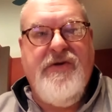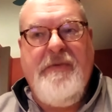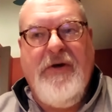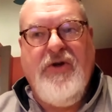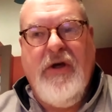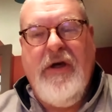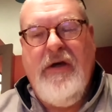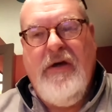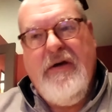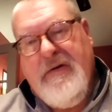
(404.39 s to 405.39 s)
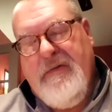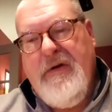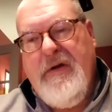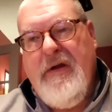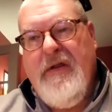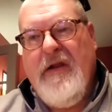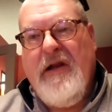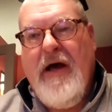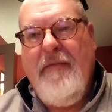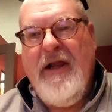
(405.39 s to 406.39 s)
especially in the
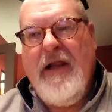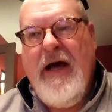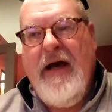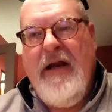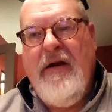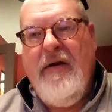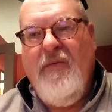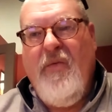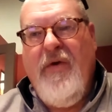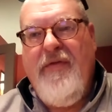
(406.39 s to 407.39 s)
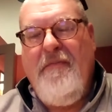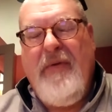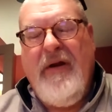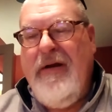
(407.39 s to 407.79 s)
Lamy line but